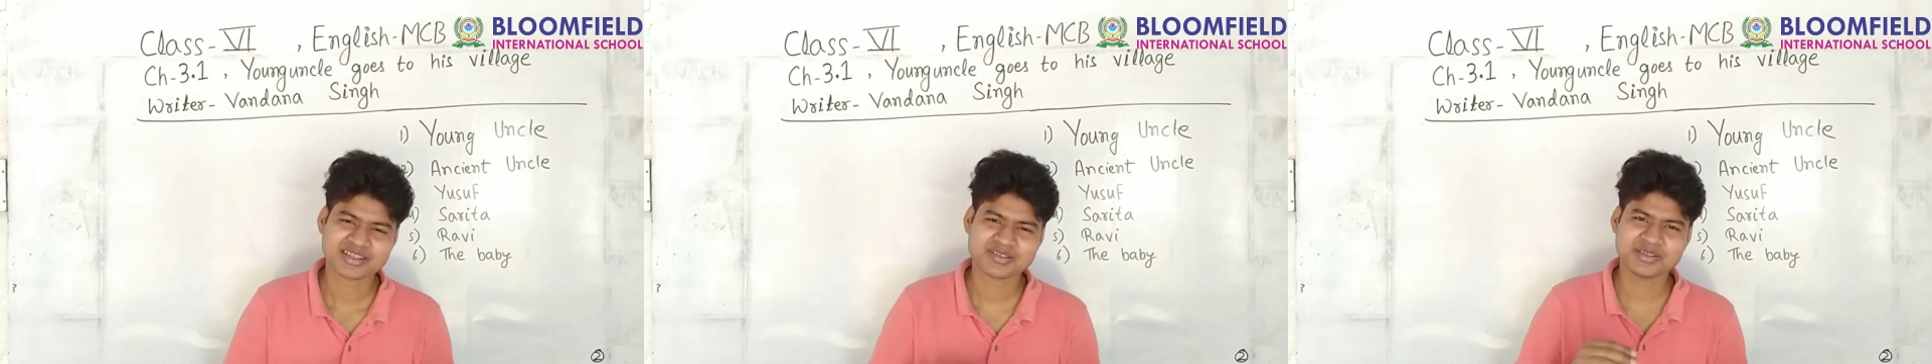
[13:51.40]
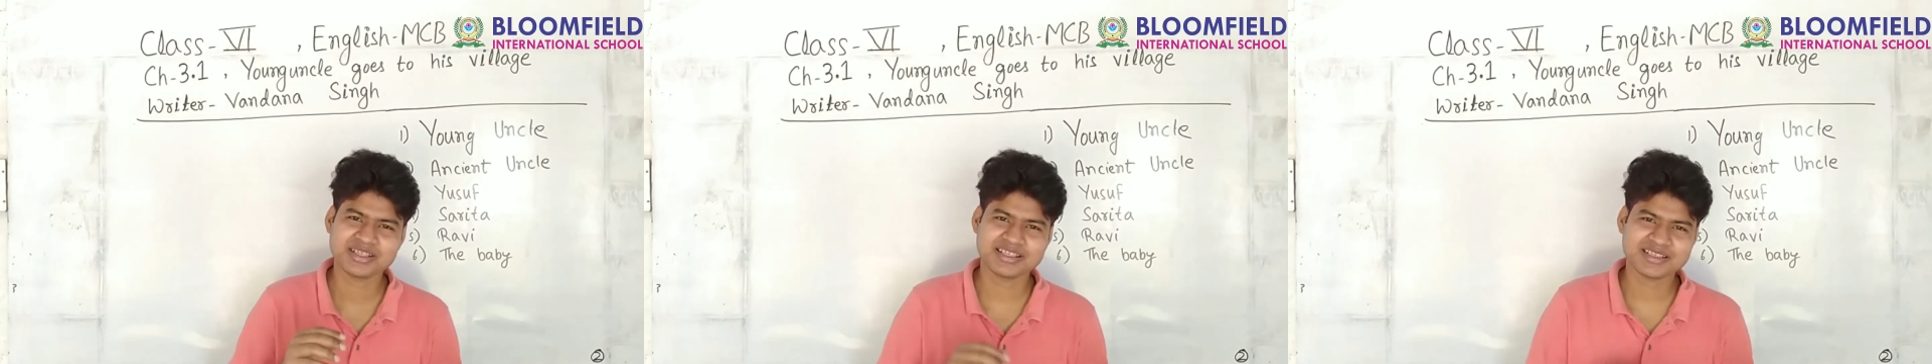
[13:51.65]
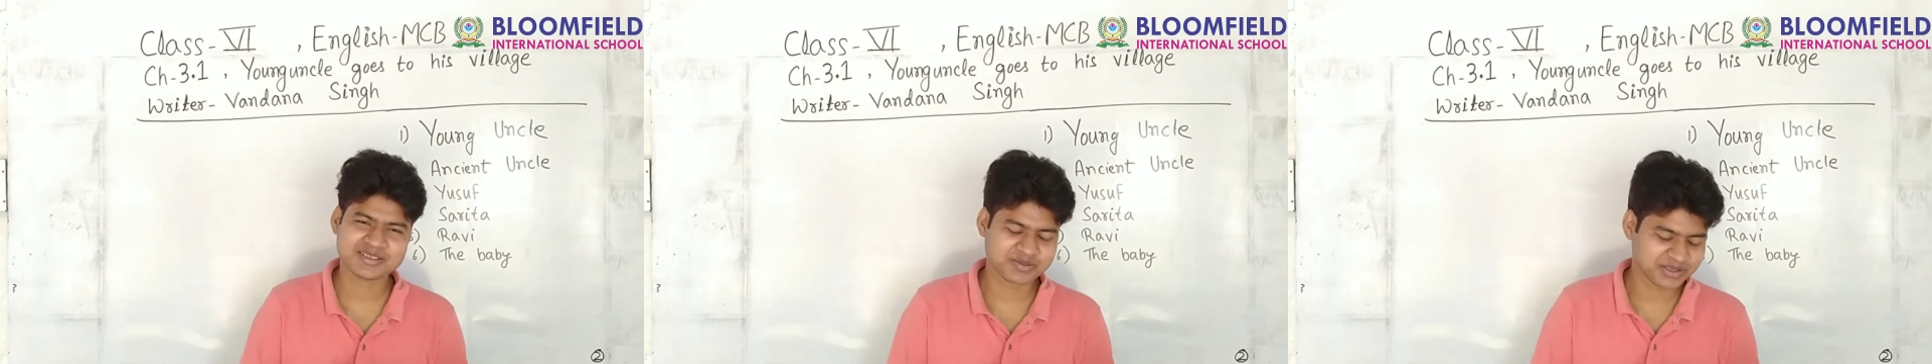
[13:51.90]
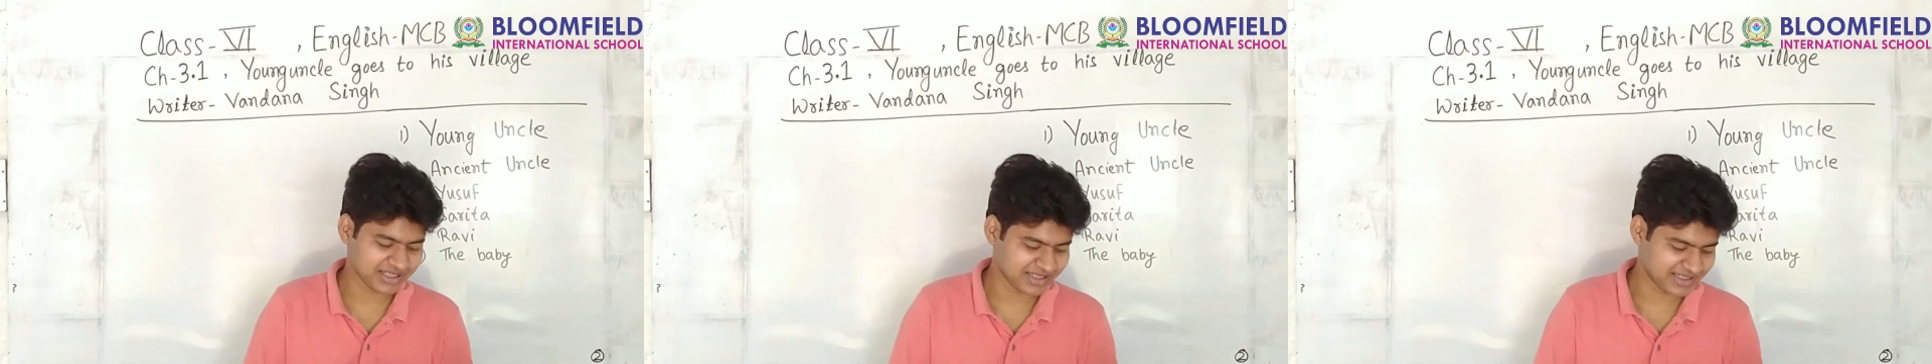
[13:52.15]
So here the
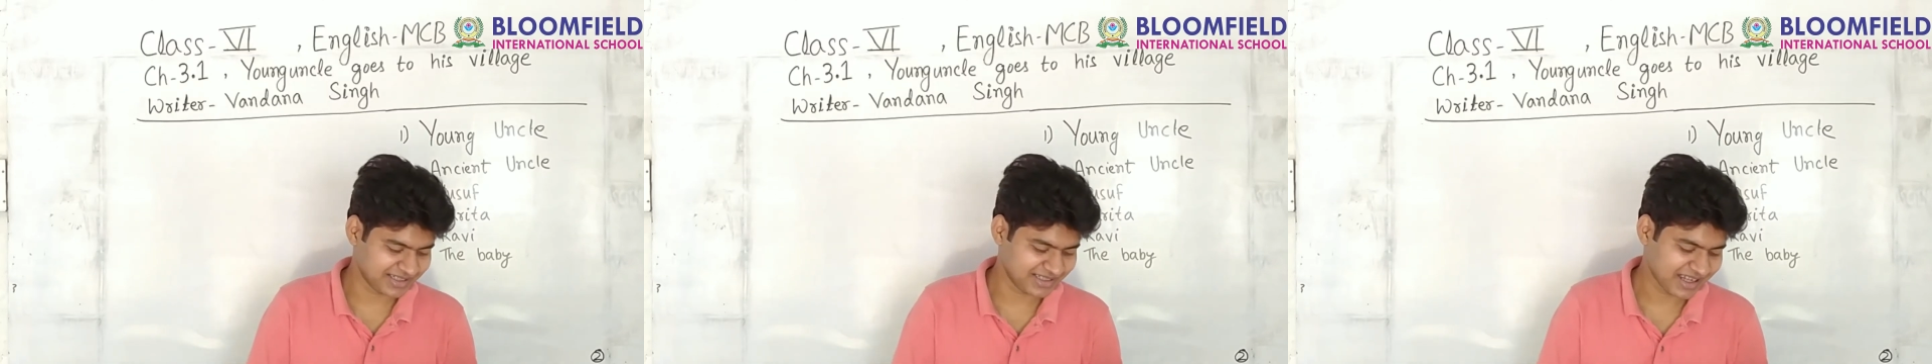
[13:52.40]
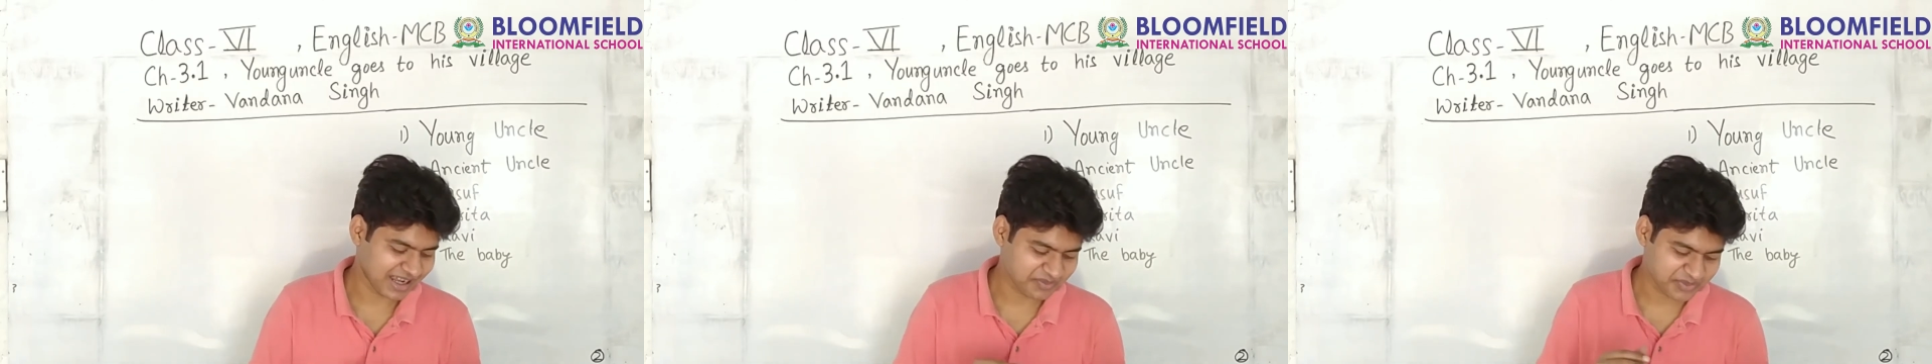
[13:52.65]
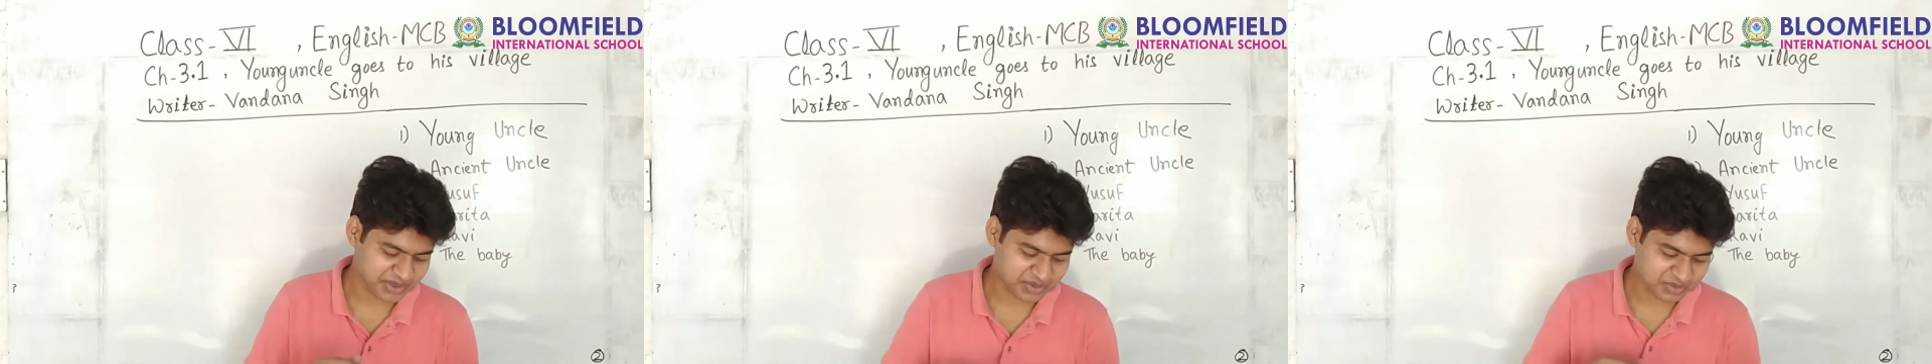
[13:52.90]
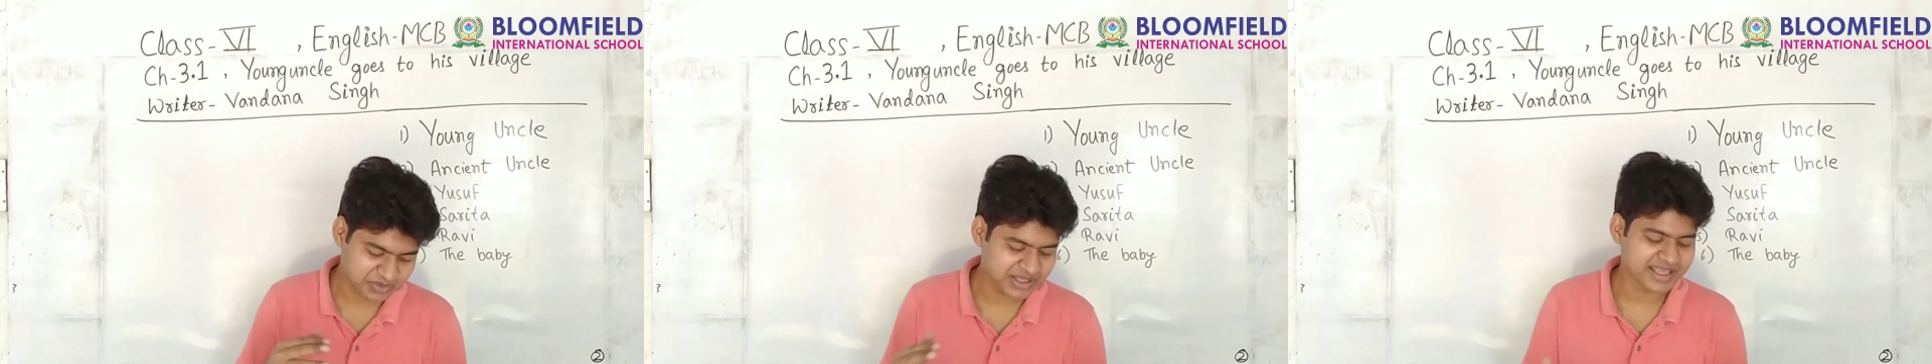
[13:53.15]
story ended. After
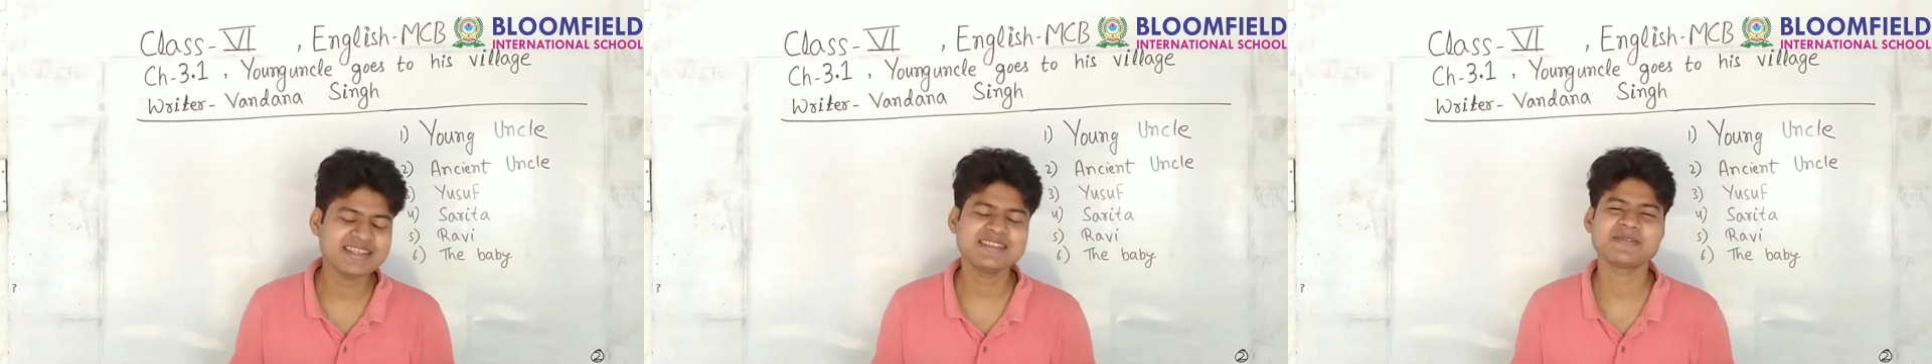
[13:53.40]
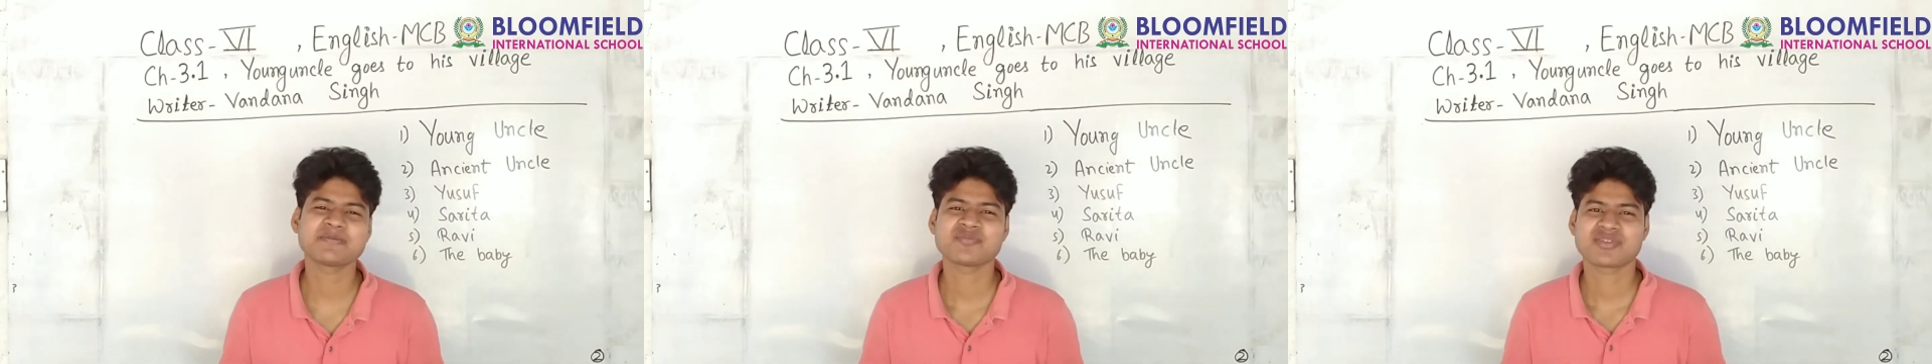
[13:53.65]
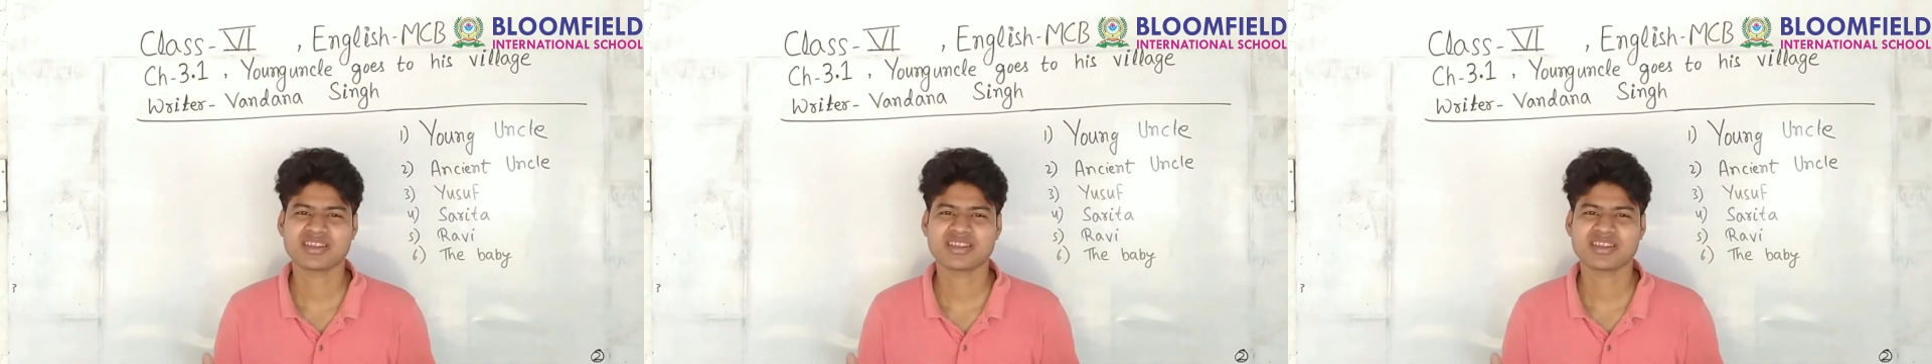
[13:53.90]
2 days,